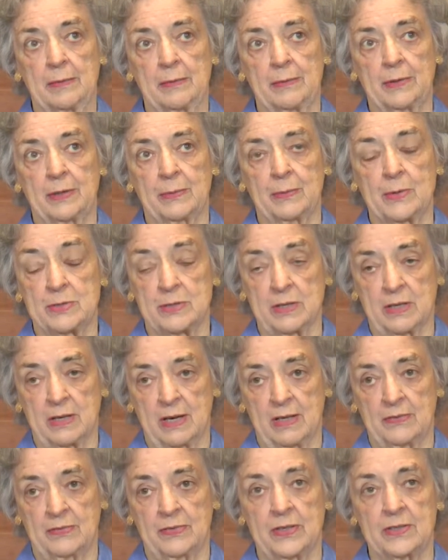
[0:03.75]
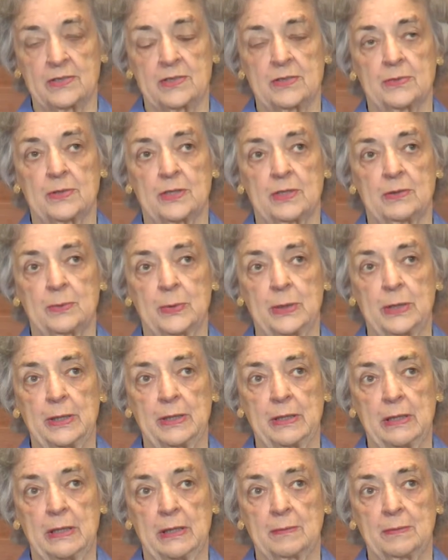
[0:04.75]
there was the Kite Festival
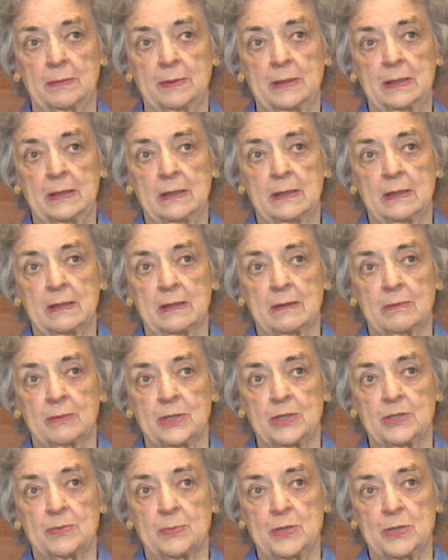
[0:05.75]
with which